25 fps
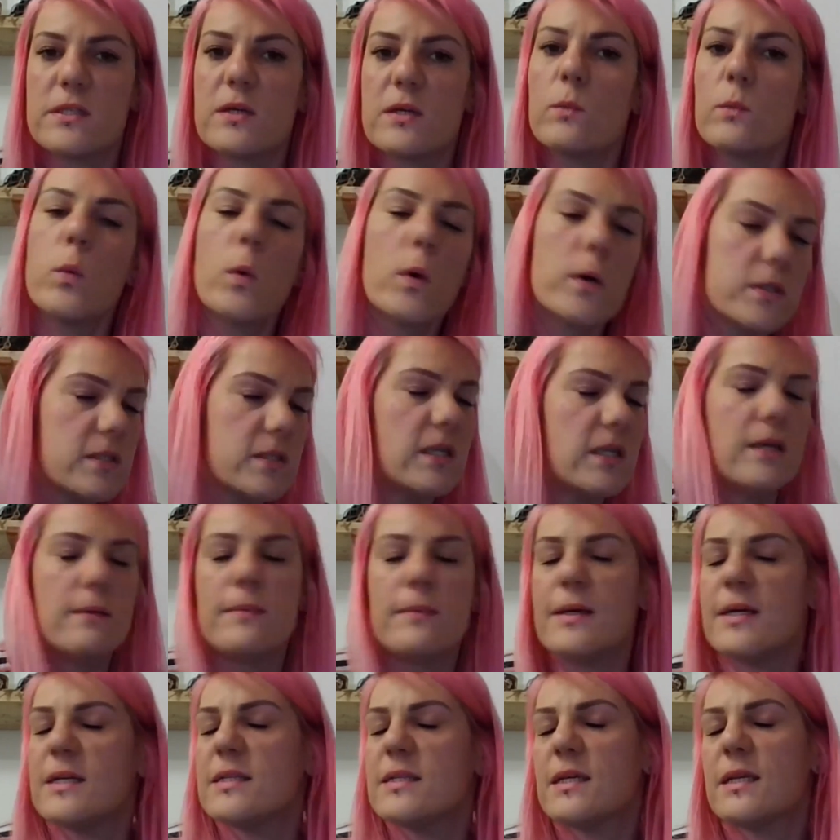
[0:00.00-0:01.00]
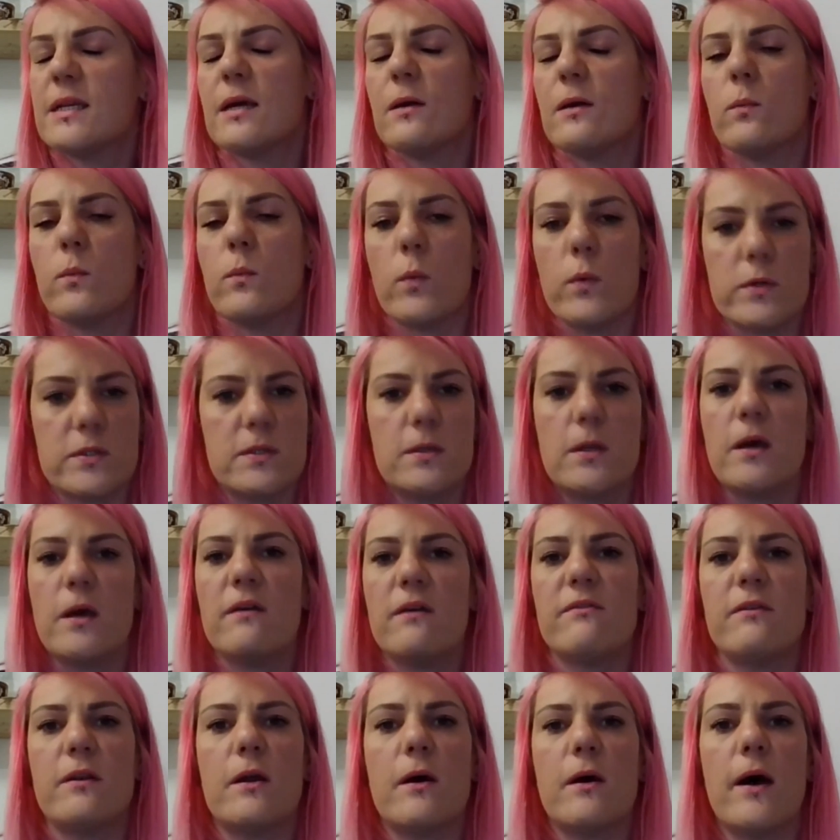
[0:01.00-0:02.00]
It wasn't immediate, it wasn't
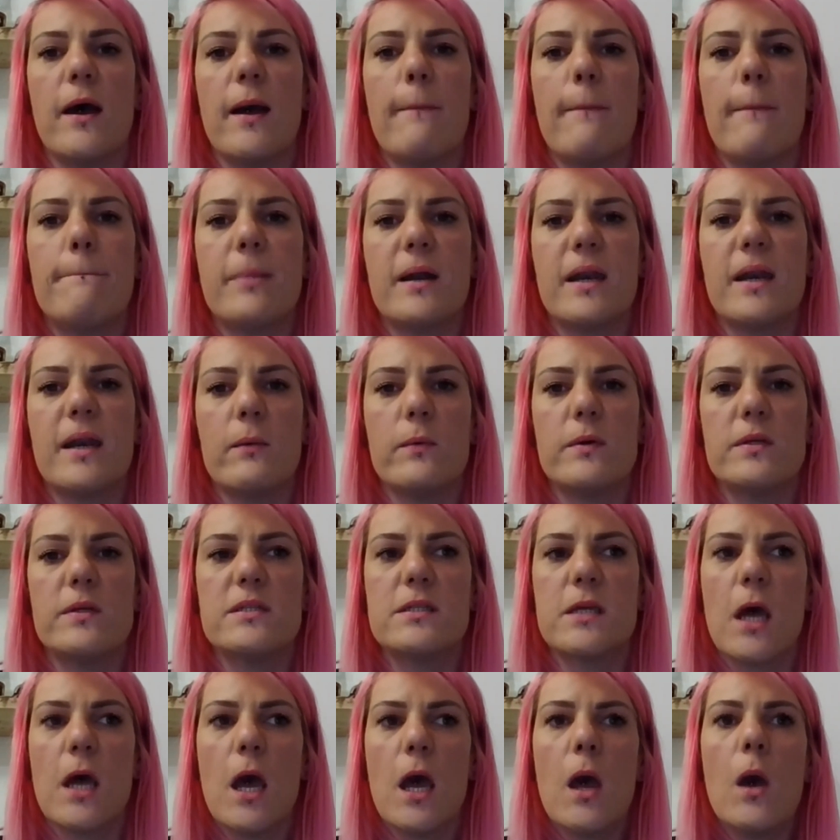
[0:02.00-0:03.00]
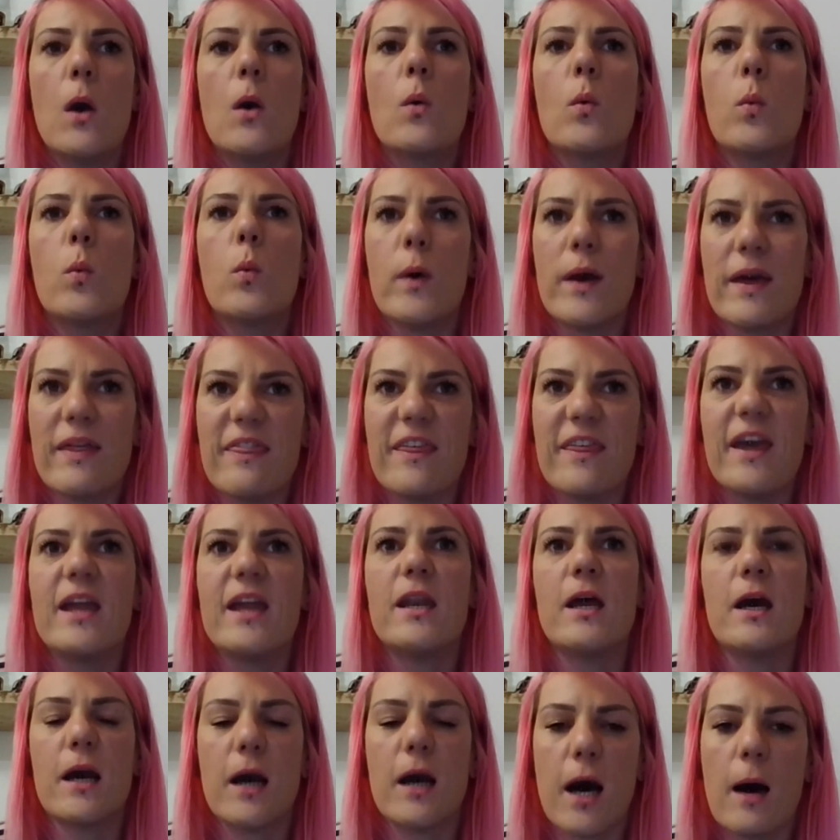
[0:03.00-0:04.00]
overnight, but it was
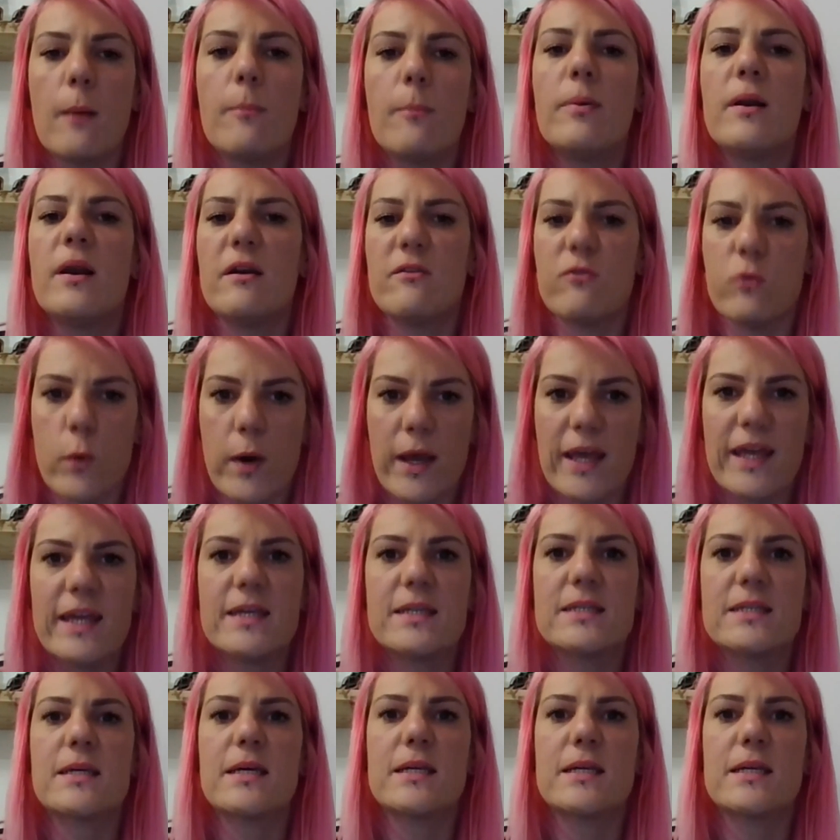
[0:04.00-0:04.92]
within a couple of weeks.